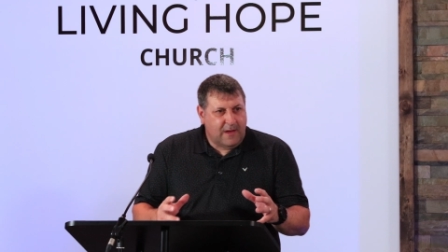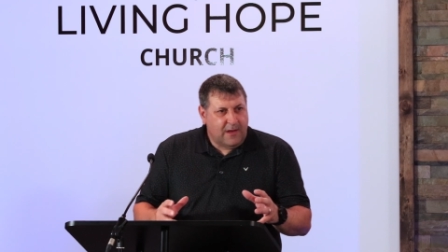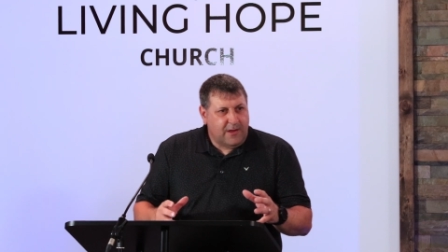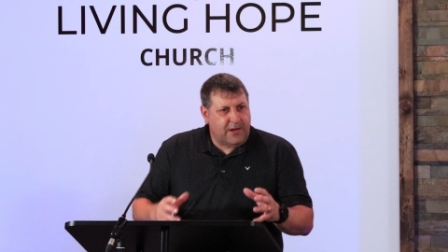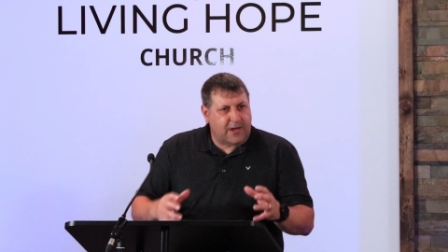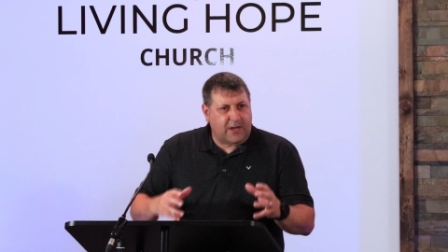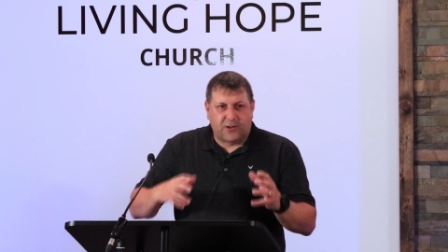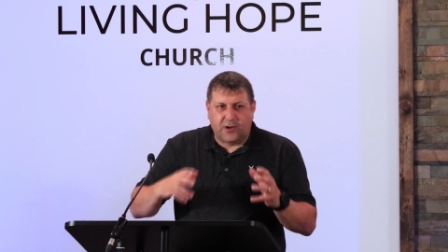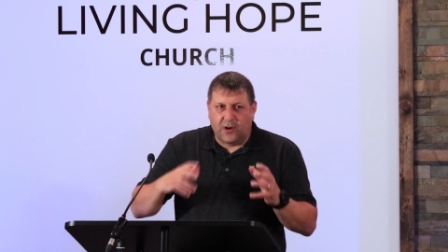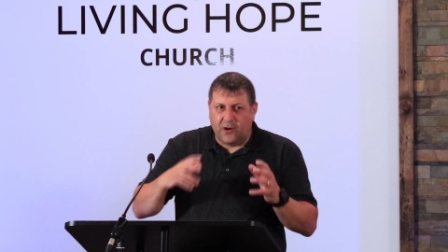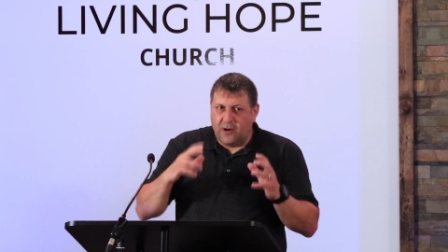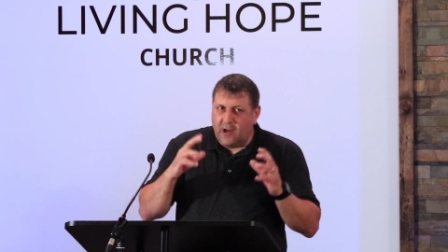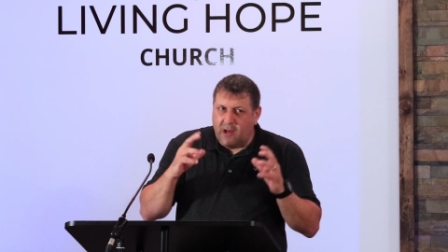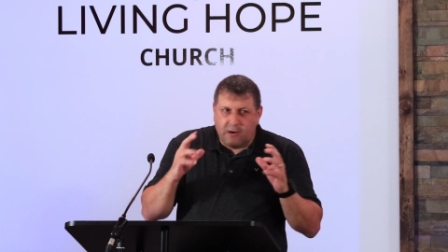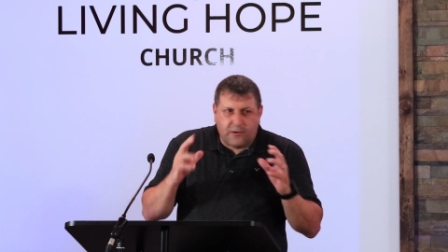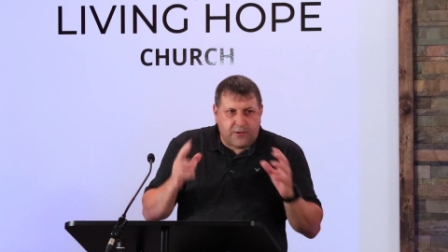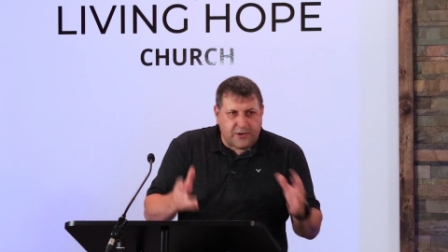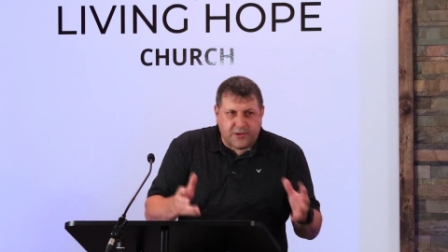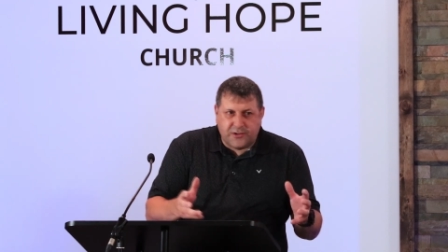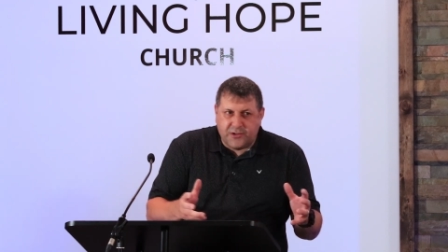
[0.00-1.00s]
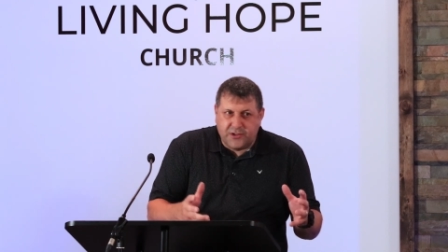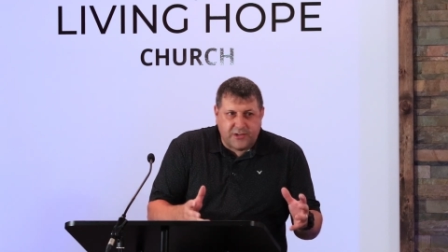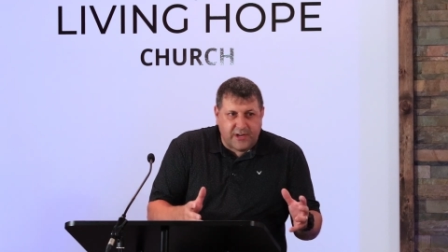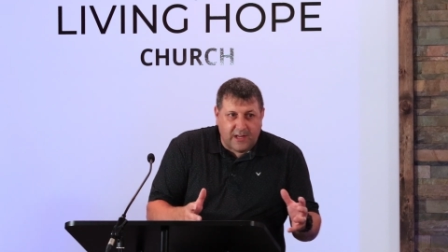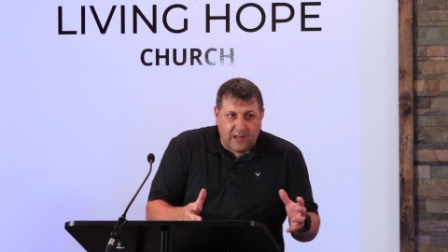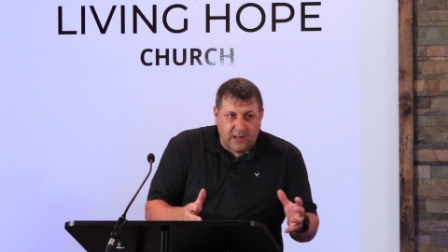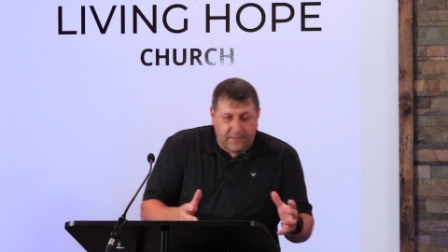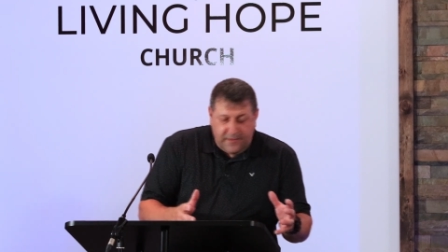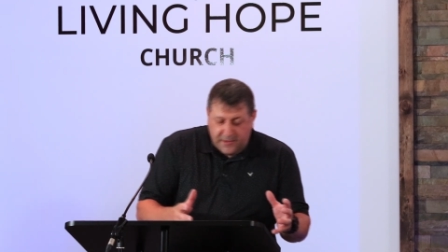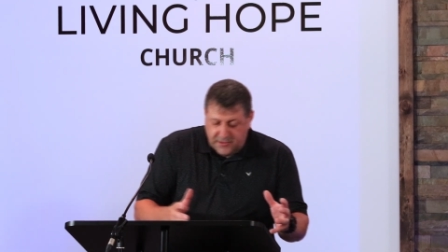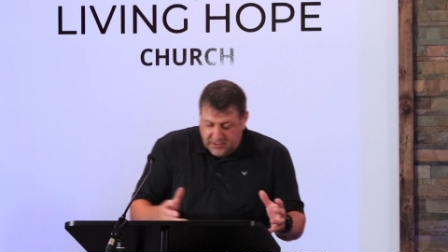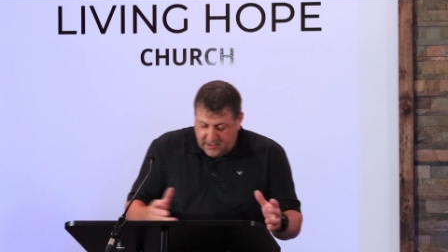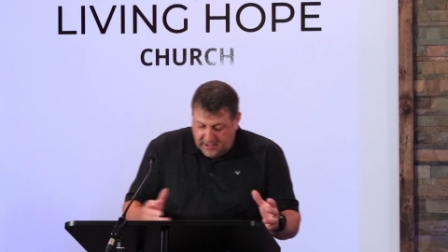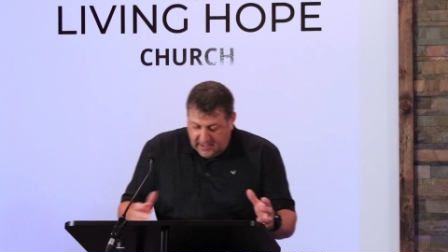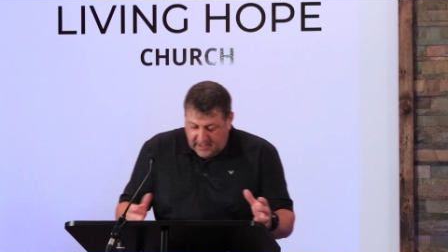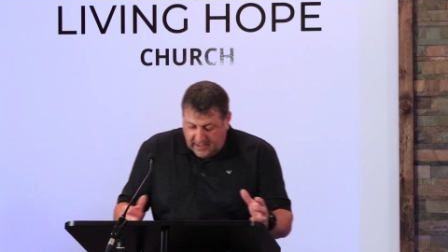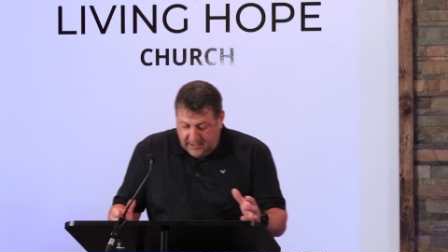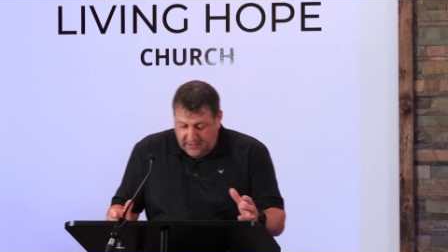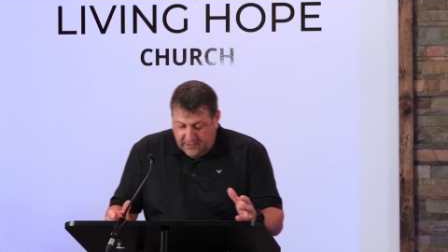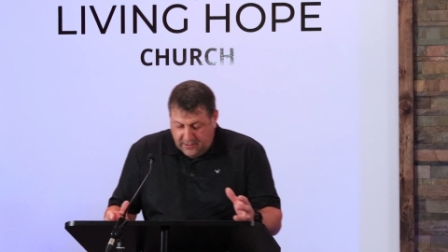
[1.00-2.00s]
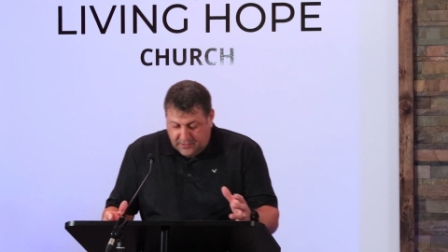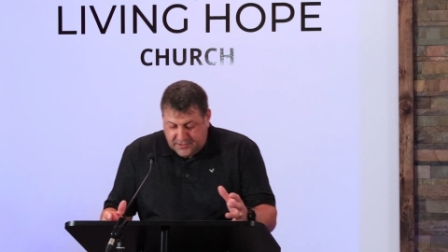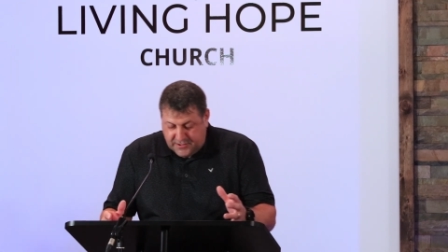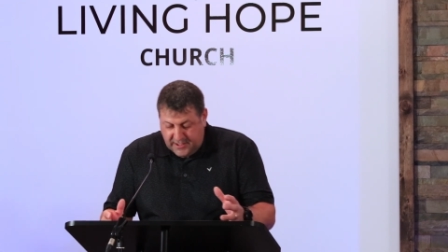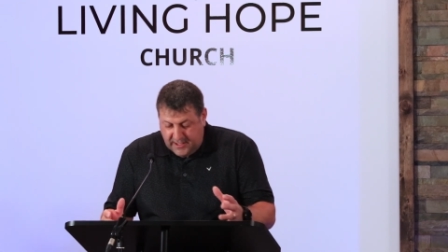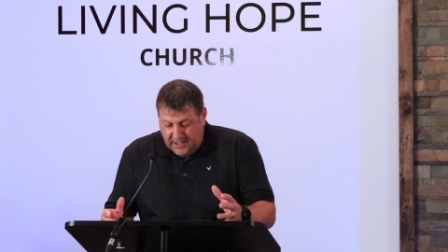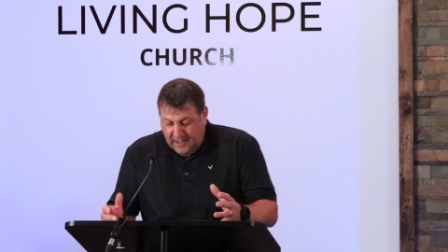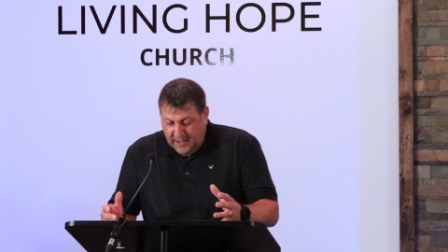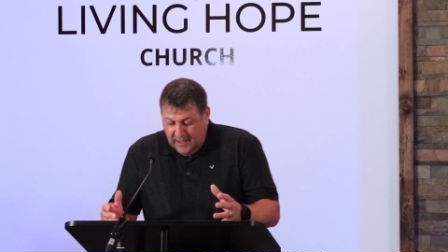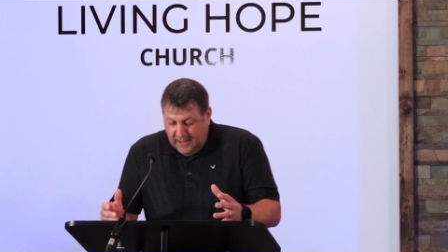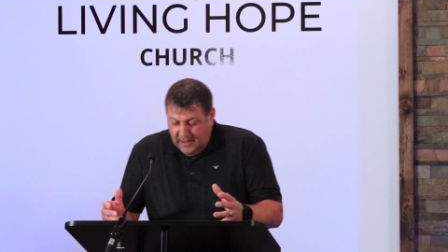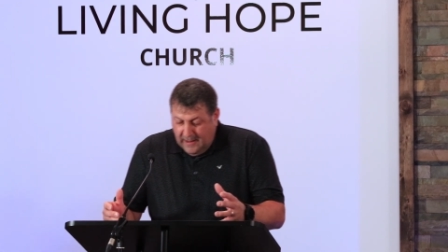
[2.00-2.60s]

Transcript: You can turn on Christian television today and you'll see